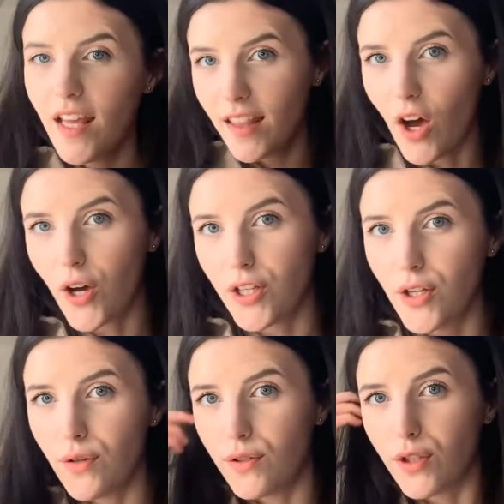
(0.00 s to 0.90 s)
that I
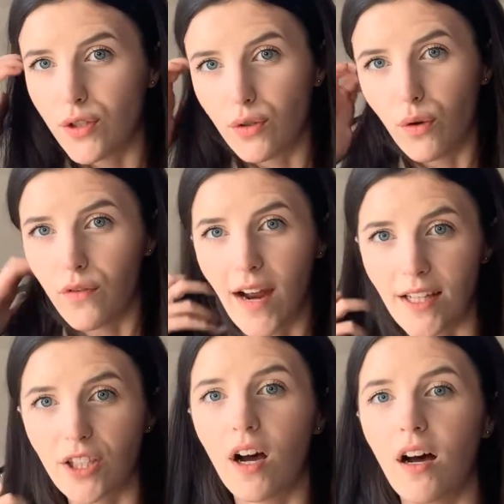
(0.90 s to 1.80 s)
use to store
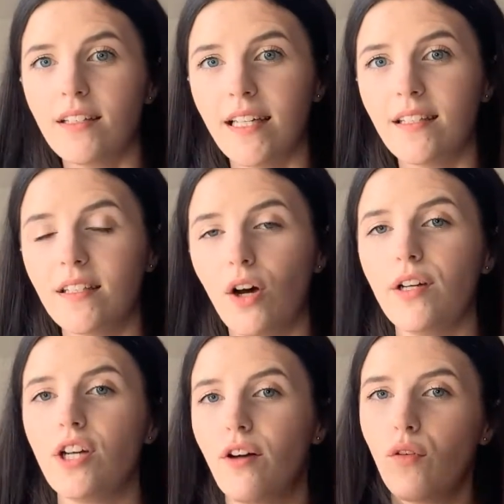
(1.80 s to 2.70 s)
flashcards inside
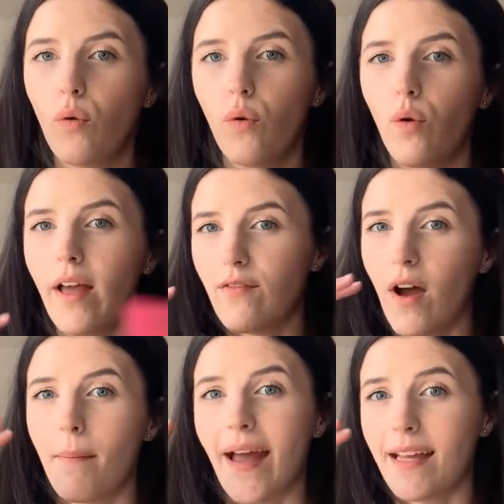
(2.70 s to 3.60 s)
of, or if I
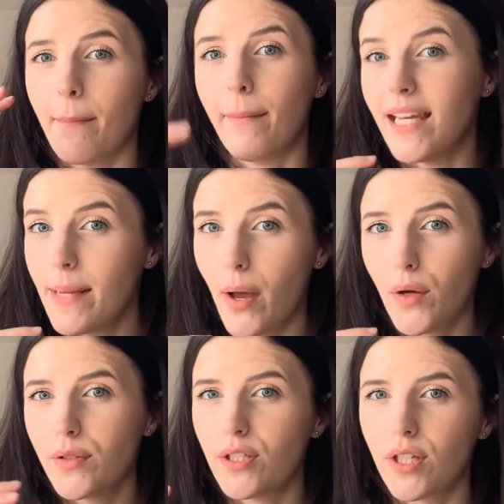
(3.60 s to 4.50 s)
make mini
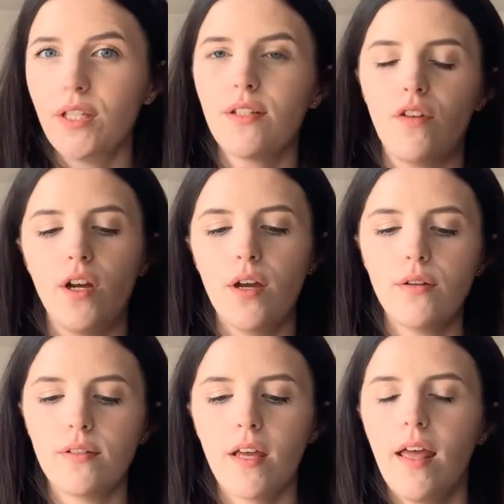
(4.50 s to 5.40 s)
posters for
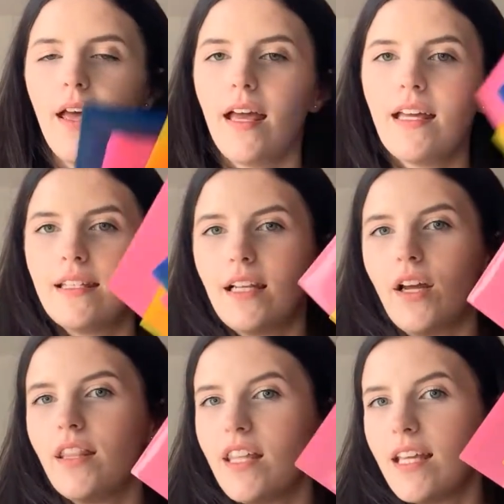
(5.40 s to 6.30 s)
notes, is
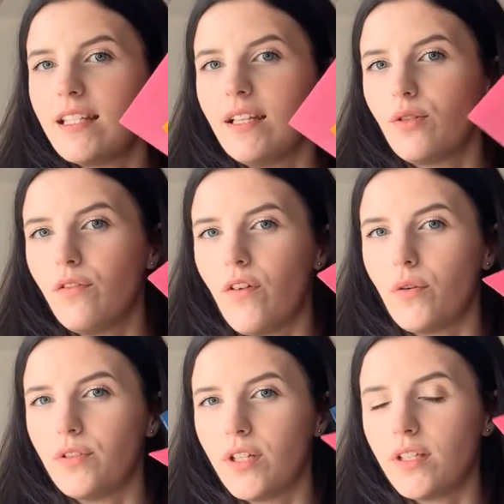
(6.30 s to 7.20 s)
these little
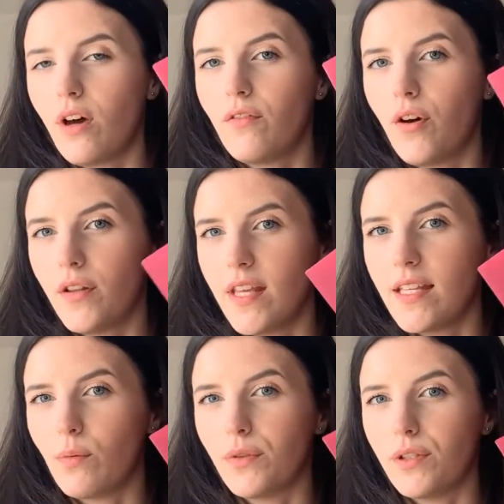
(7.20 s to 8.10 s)
folders. I've got these
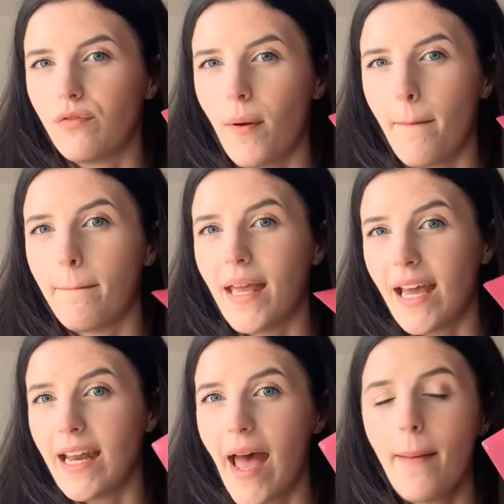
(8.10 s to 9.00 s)
ones from
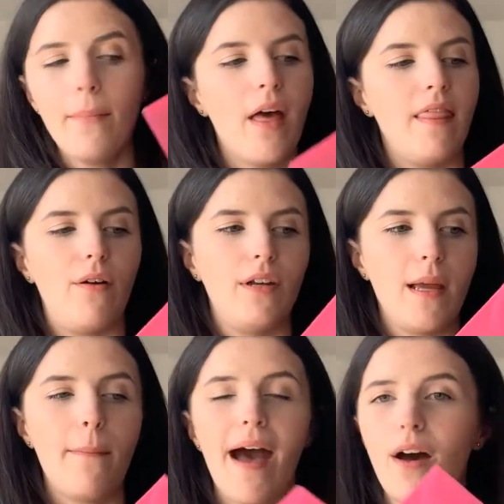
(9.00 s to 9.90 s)
B&M, and they're only
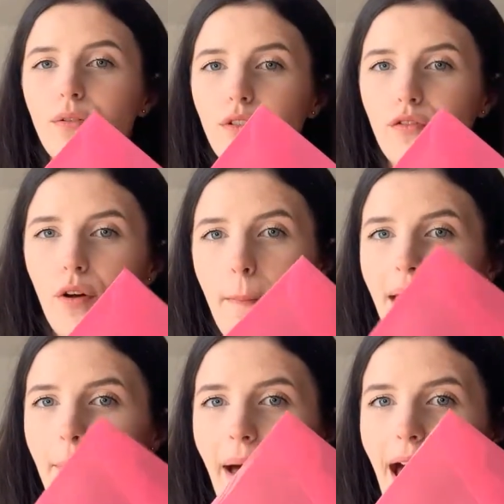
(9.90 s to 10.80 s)
£1 for a big
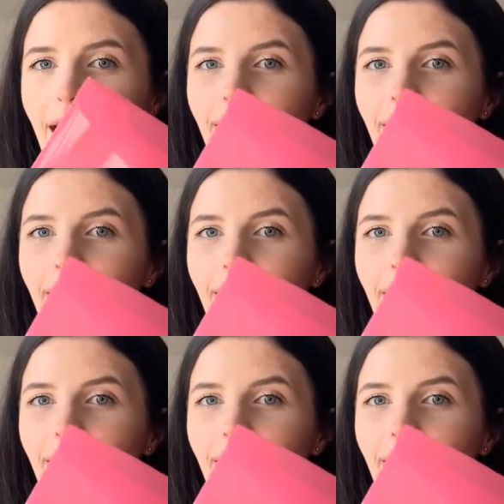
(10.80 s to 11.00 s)
pack.